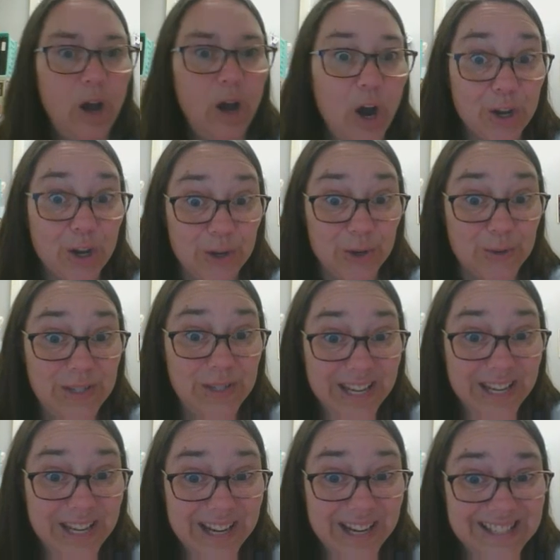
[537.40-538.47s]
Are you
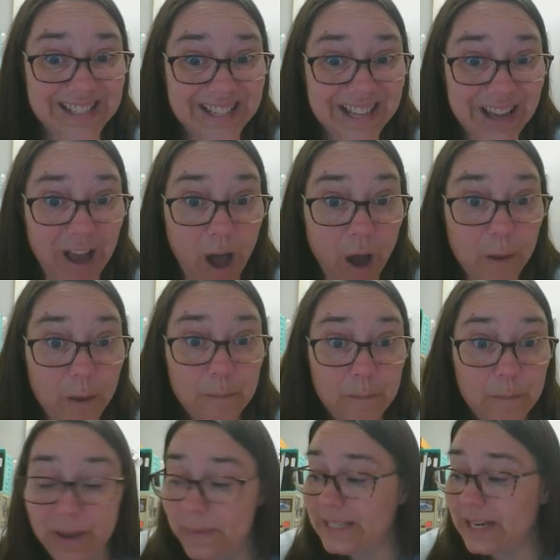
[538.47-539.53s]
6?
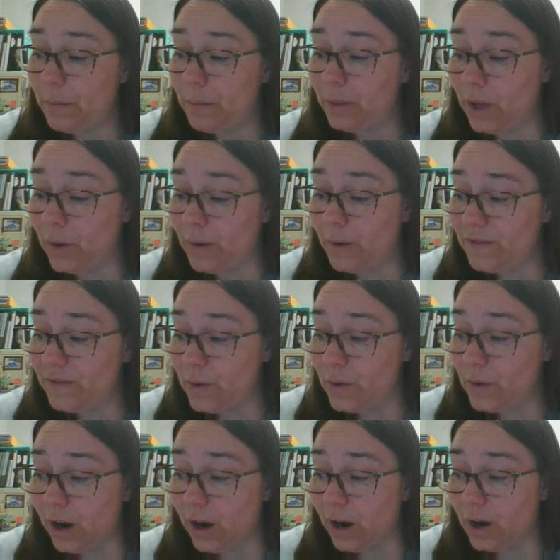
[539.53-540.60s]
Maybe down below, if you
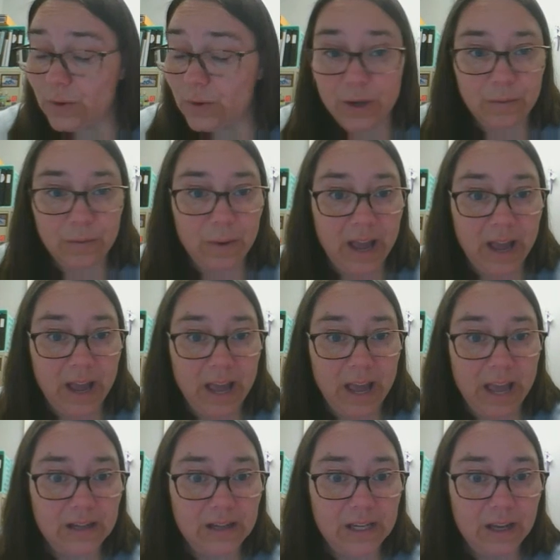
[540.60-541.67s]
are, you could
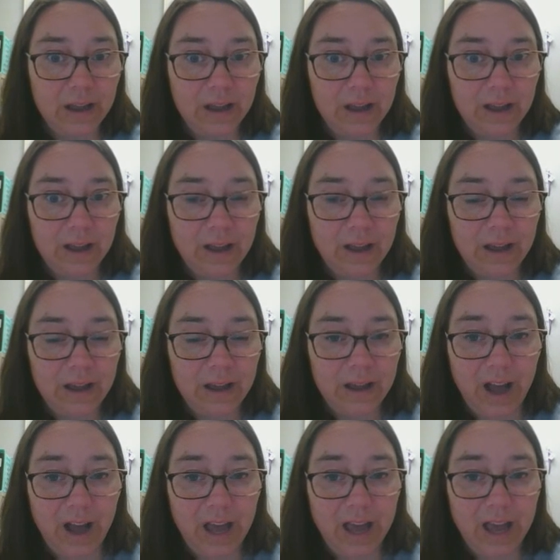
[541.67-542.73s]
write,
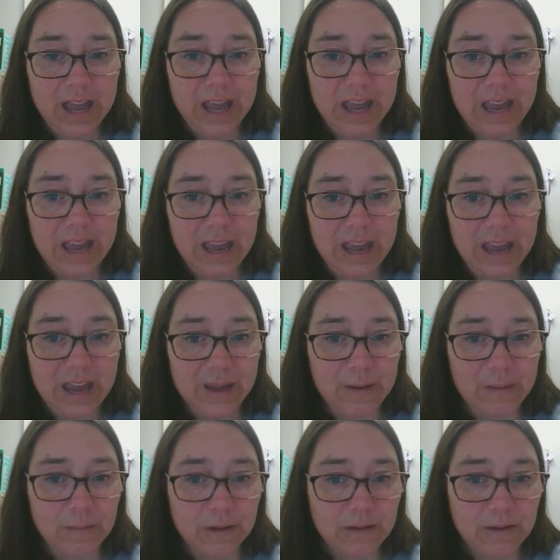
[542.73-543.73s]
I am